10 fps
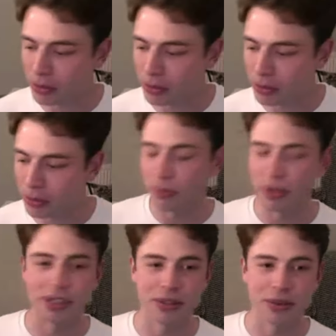and the other
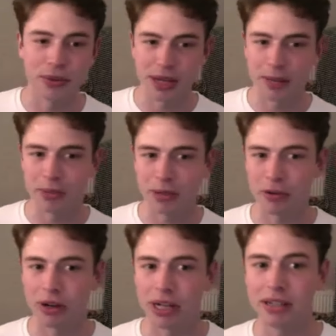one is called Dan
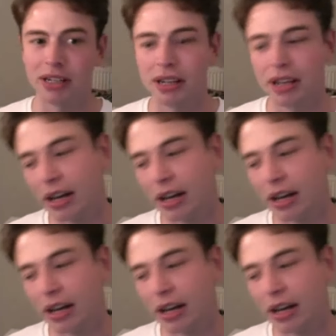McBride.